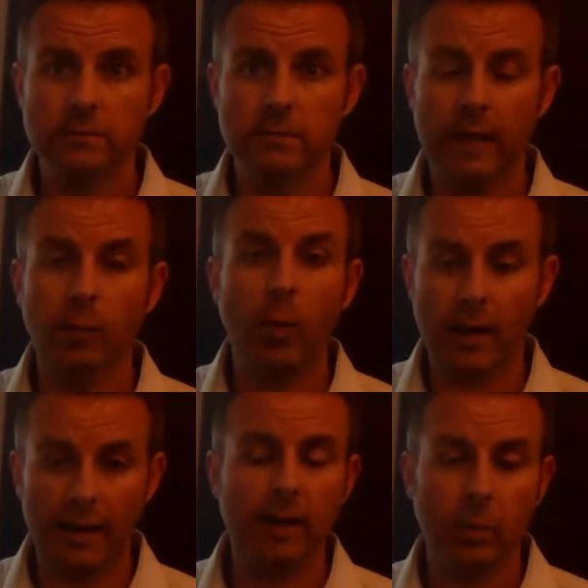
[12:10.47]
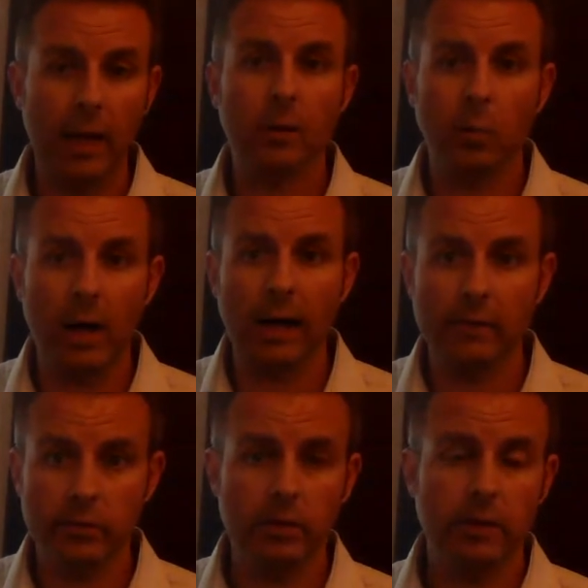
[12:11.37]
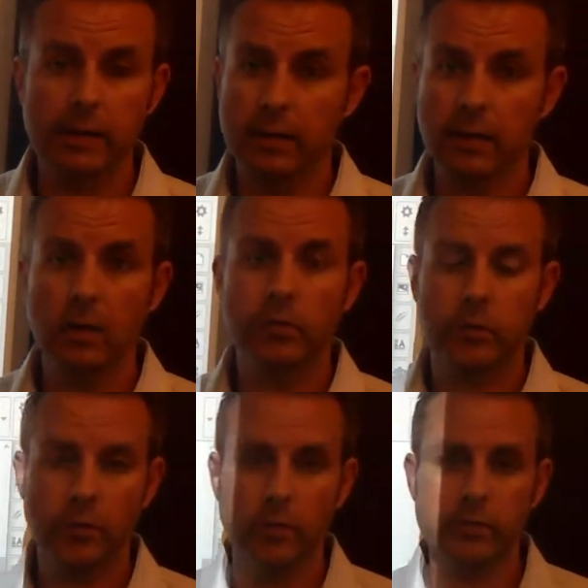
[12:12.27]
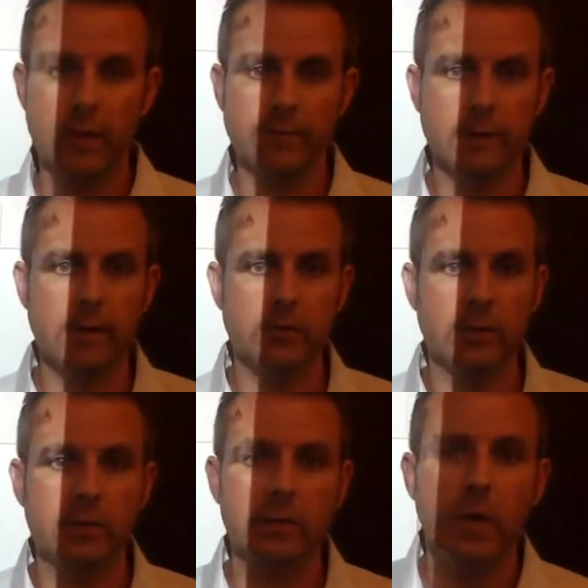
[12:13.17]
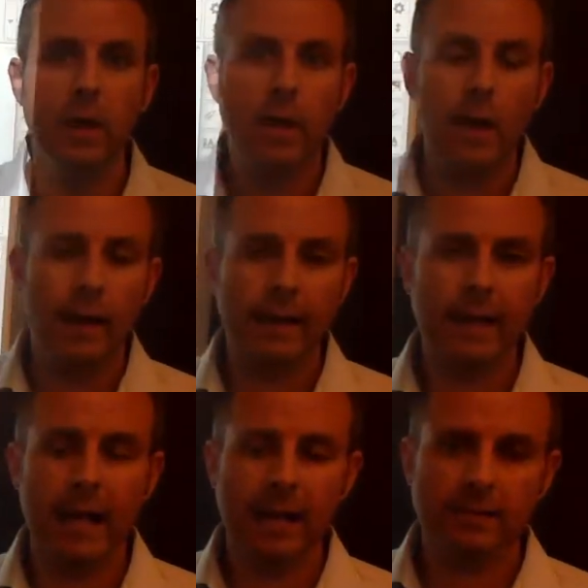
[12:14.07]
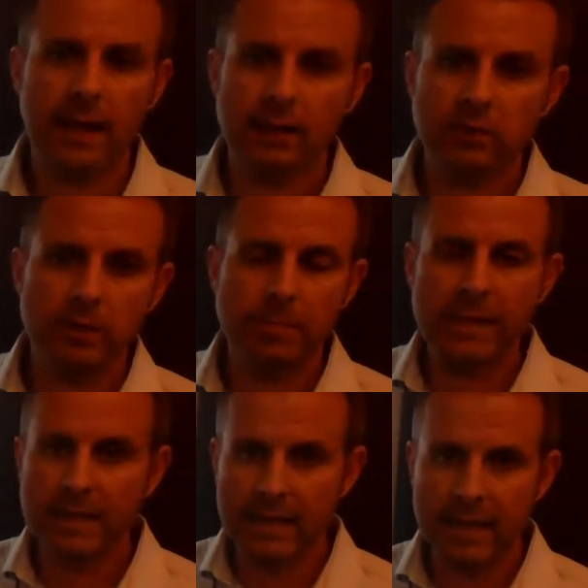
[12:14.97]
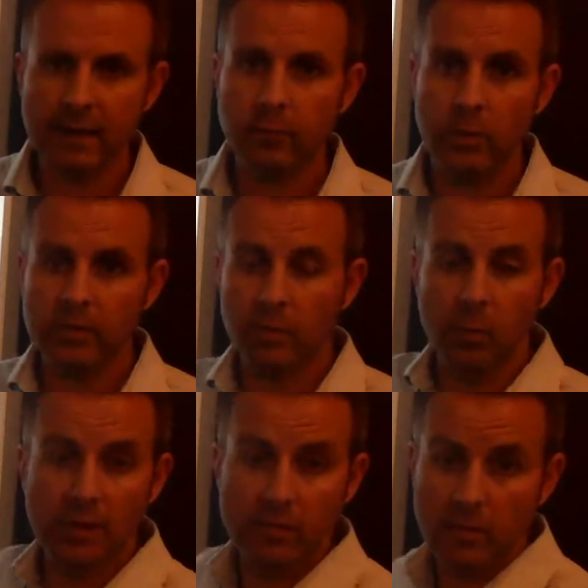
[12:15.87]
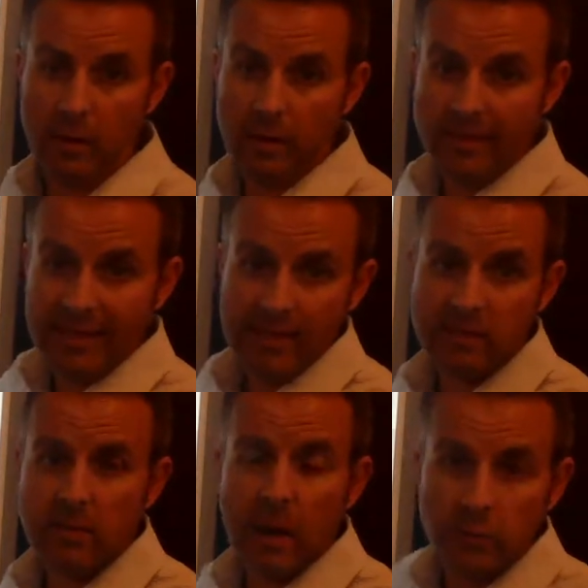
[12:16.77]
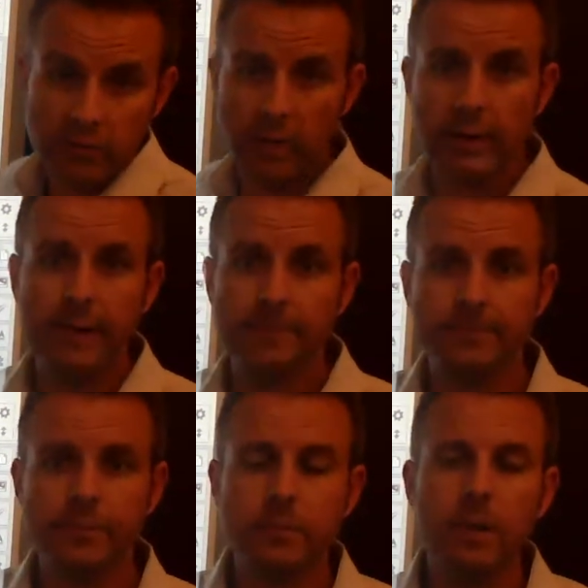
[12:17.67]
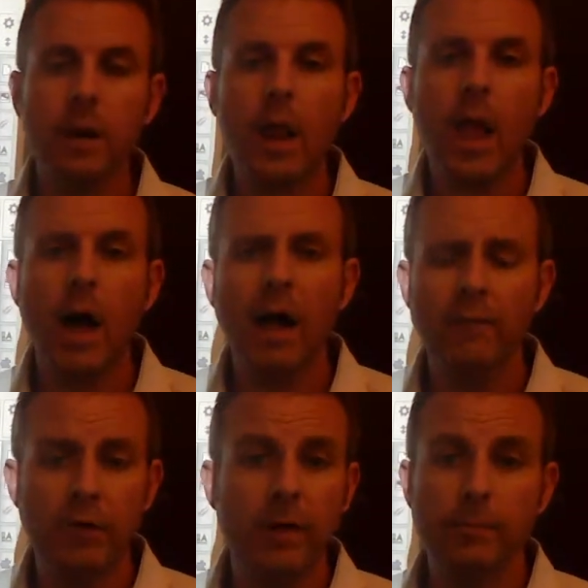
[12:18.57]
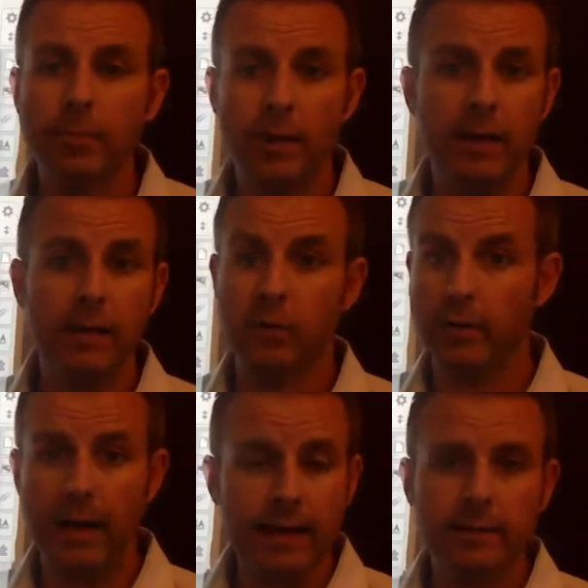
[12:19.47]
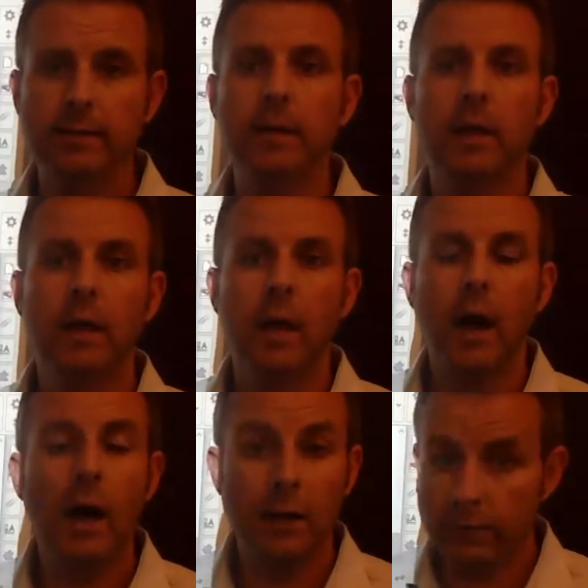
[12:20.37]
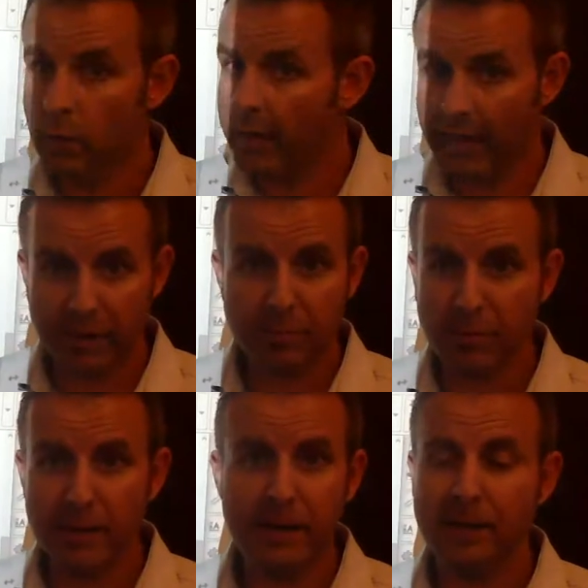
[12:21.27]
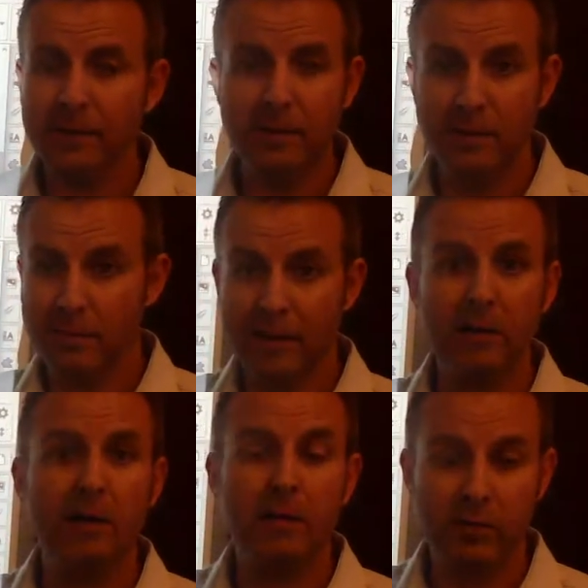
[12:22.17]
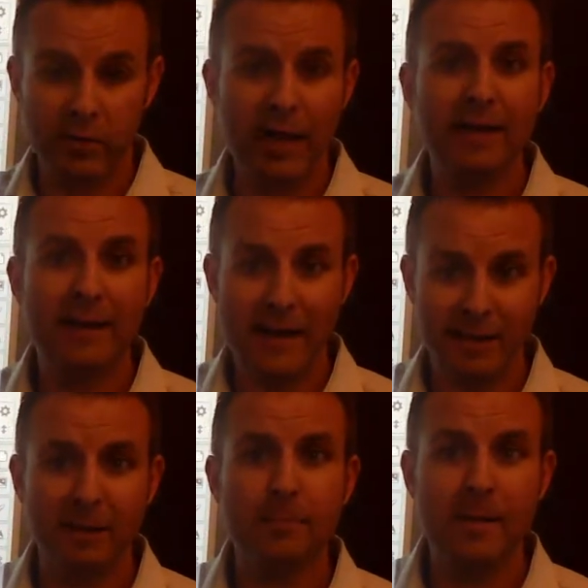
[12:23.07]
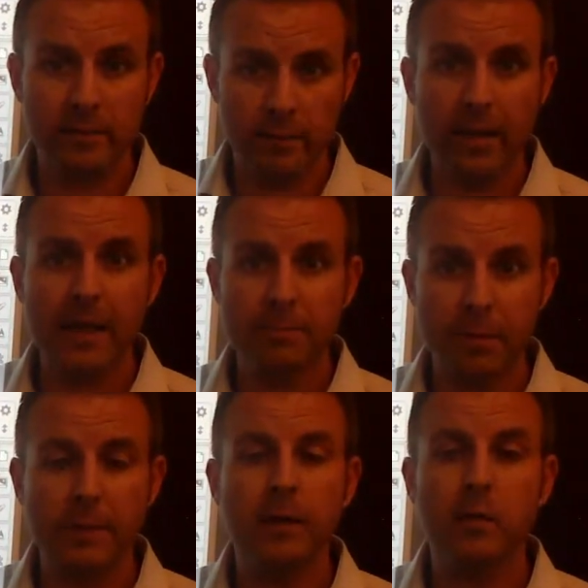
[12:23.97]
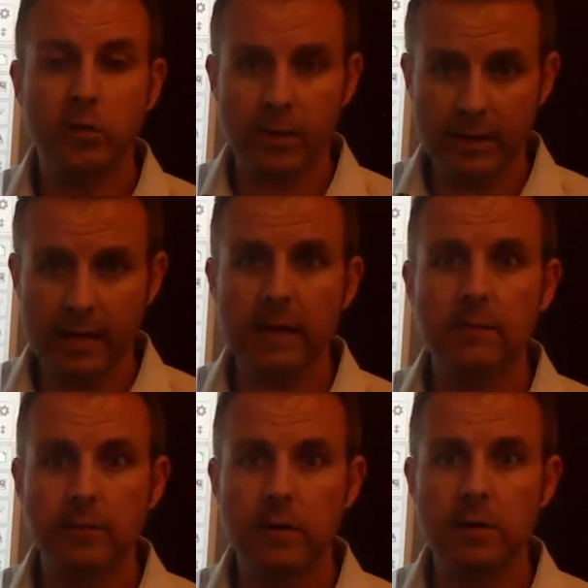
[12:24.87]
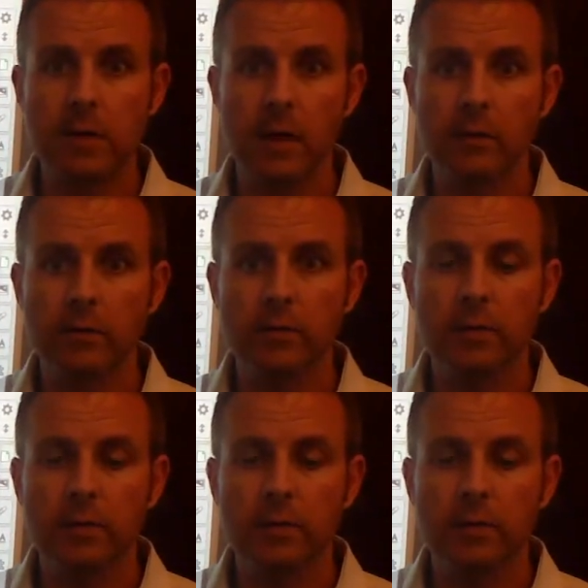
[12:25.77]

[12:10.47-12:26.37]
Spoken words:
and why. So you're going to need to know those definitions. Again, I attached the PDF with these notes on it. If you can print it, great. If you can't print it, you better jot it down on a piece of paper because you're going to need it for your notes.